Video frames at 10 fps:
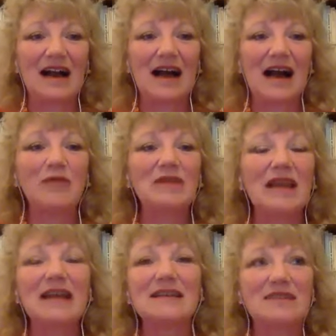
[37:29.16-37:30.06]
I would
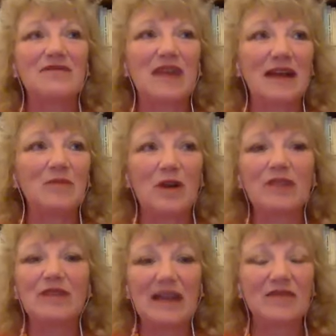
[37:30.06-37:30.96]
like us to find more
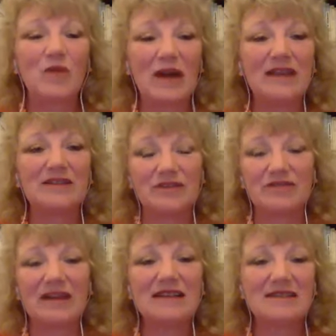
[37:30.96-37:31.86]
creative ways to
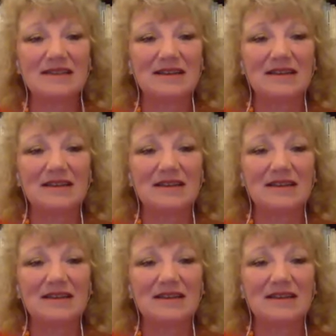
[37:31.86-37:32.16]
address